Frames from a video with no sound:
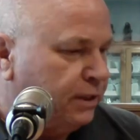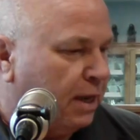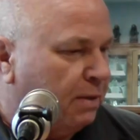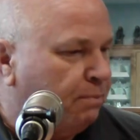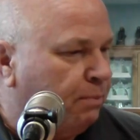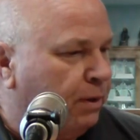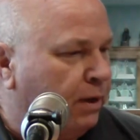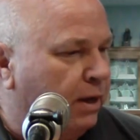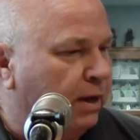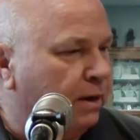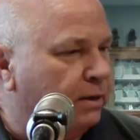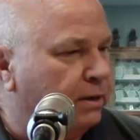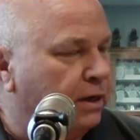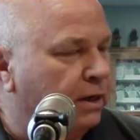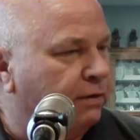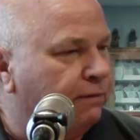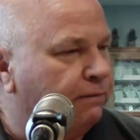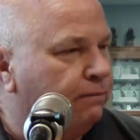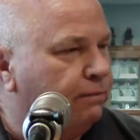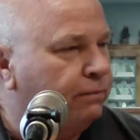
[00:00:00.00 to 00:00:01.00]
that they pick, and
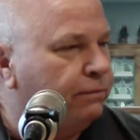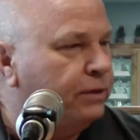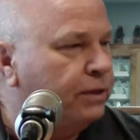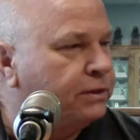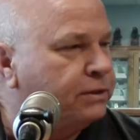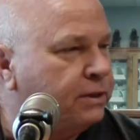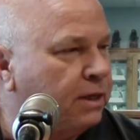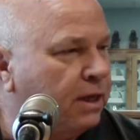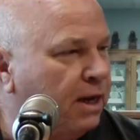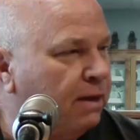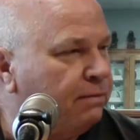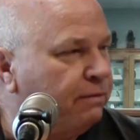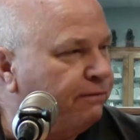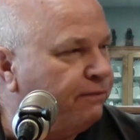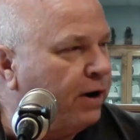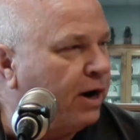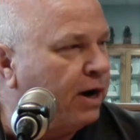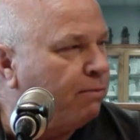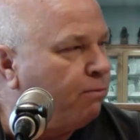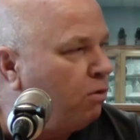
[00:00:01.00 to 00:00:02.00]
then this time
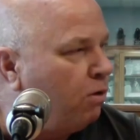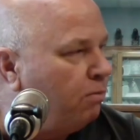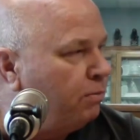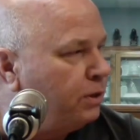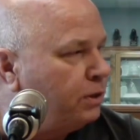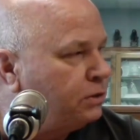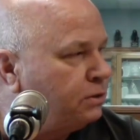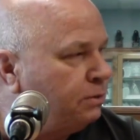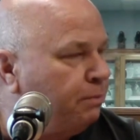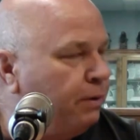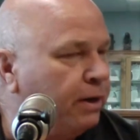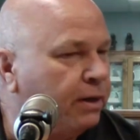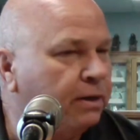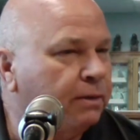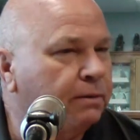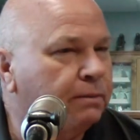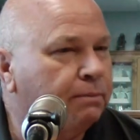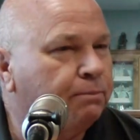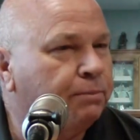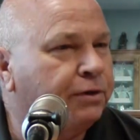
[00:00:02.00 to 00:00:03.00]
the fire department gets to pick
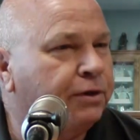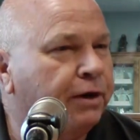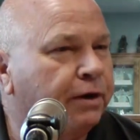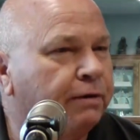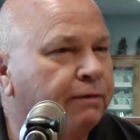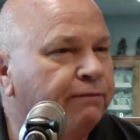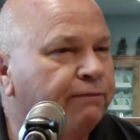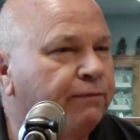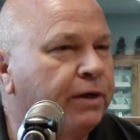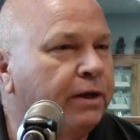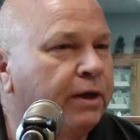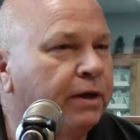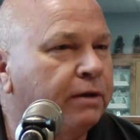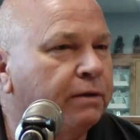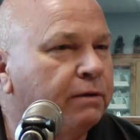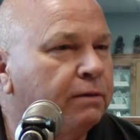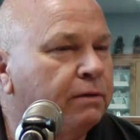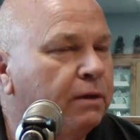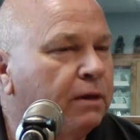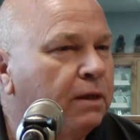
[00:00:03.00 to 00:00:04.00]
a particular
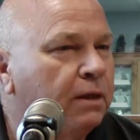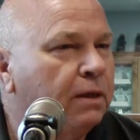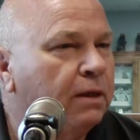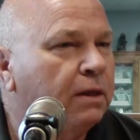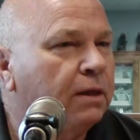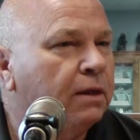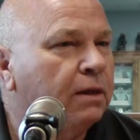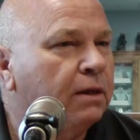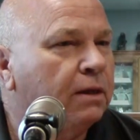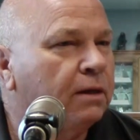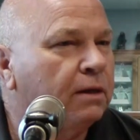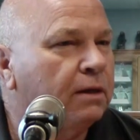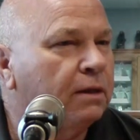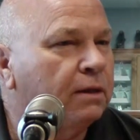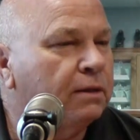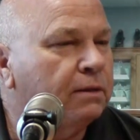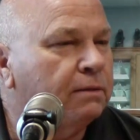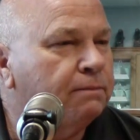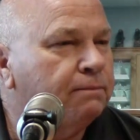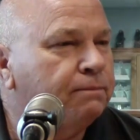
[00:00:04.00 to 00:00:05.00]
vehicle,
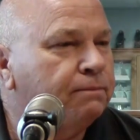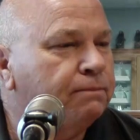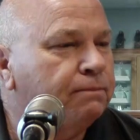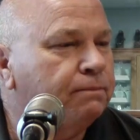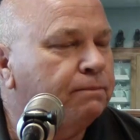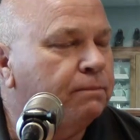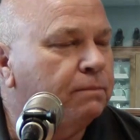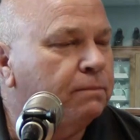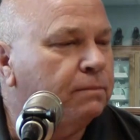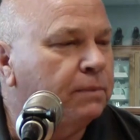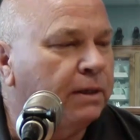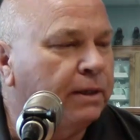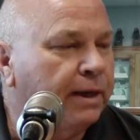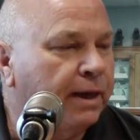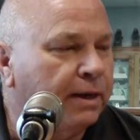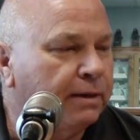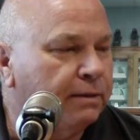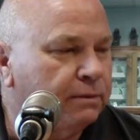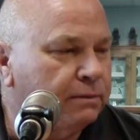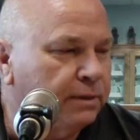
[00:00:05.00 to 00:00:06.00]
and
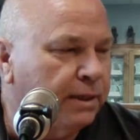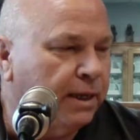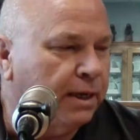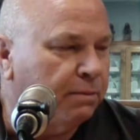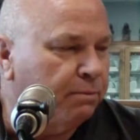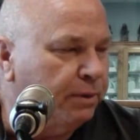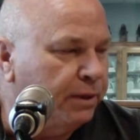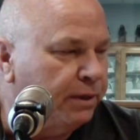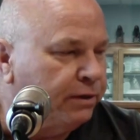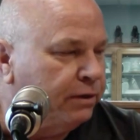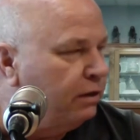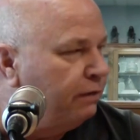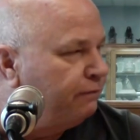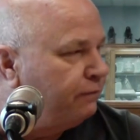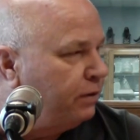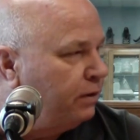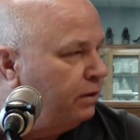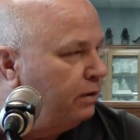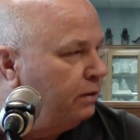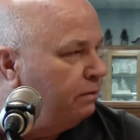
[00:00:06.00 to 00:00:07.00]
that'll be
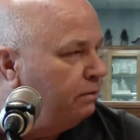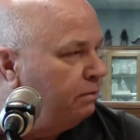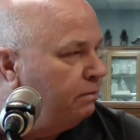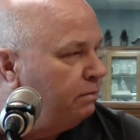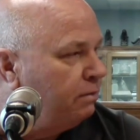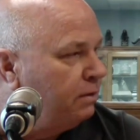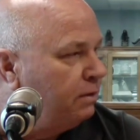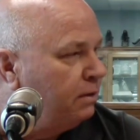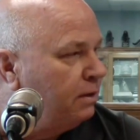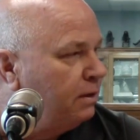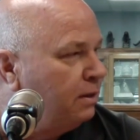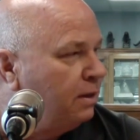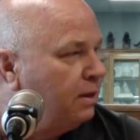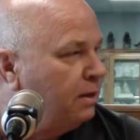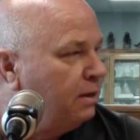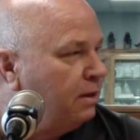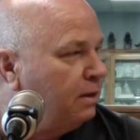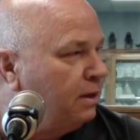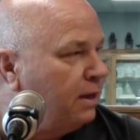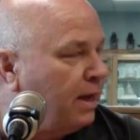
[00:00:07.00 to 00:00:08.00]
tough to do.
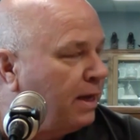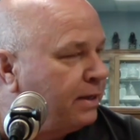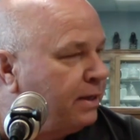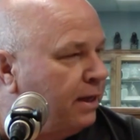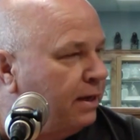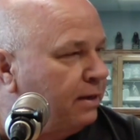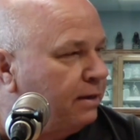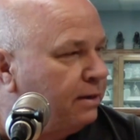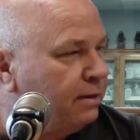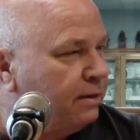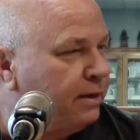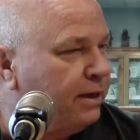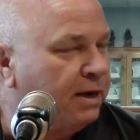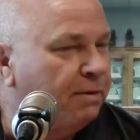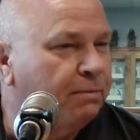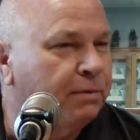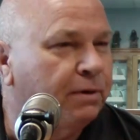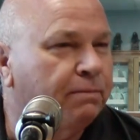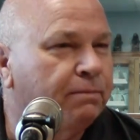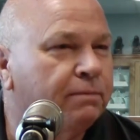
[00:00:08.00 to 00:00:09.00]
I can't
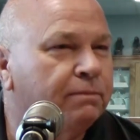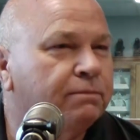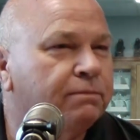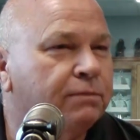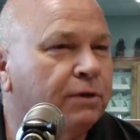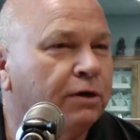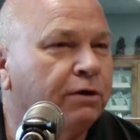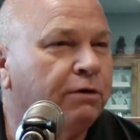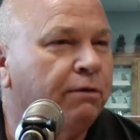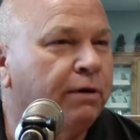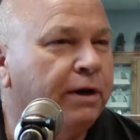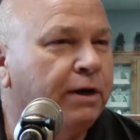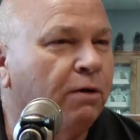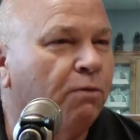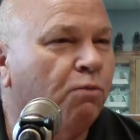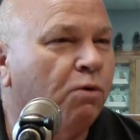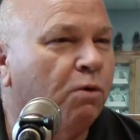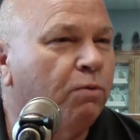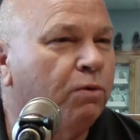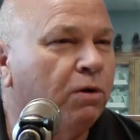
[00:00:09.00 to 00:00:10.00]
get them to agree
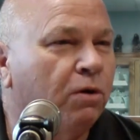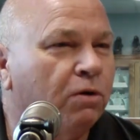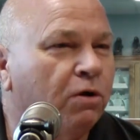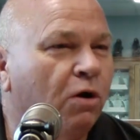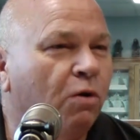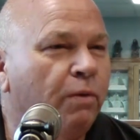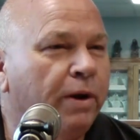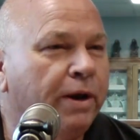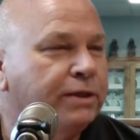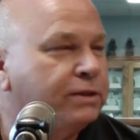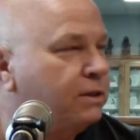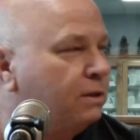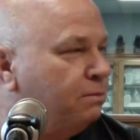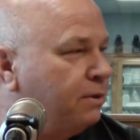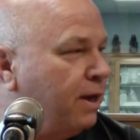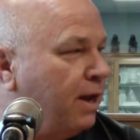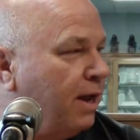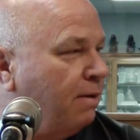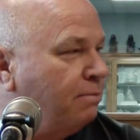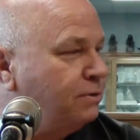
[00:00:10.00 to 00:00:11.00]
on where we're going to go eat
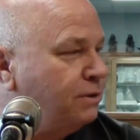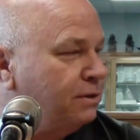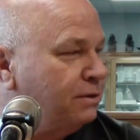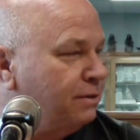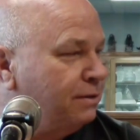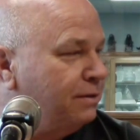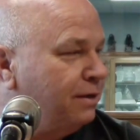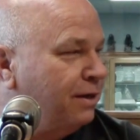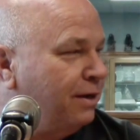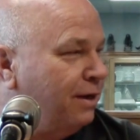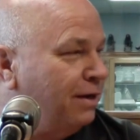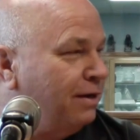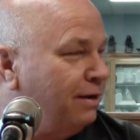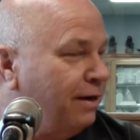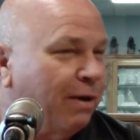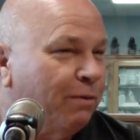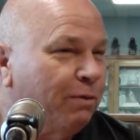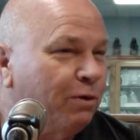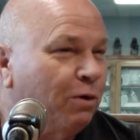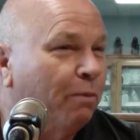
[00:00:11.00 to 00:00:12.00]
sometimes, and
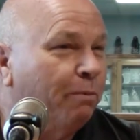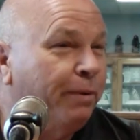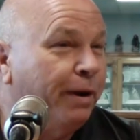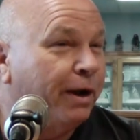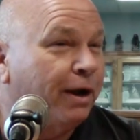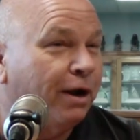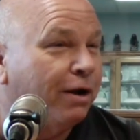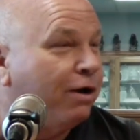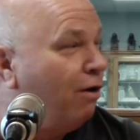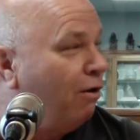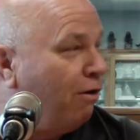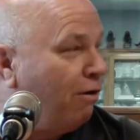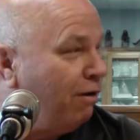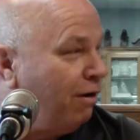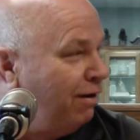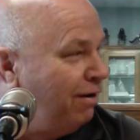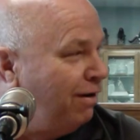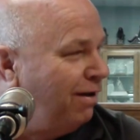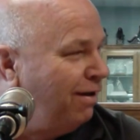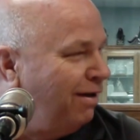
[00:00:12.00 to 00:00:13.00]
now we're going to pick a
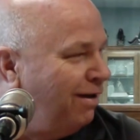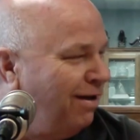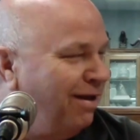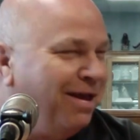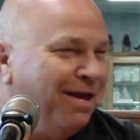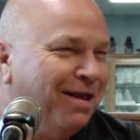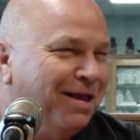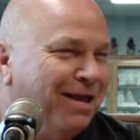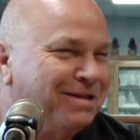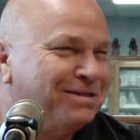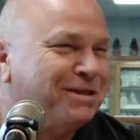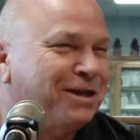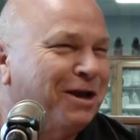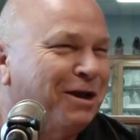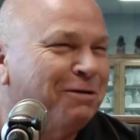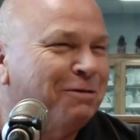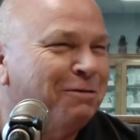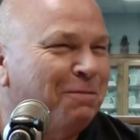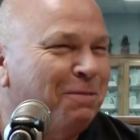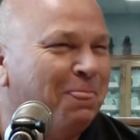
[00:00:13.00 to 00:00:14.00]
car.
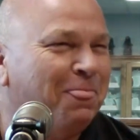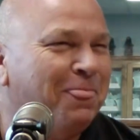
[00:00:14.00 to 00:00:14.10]
So,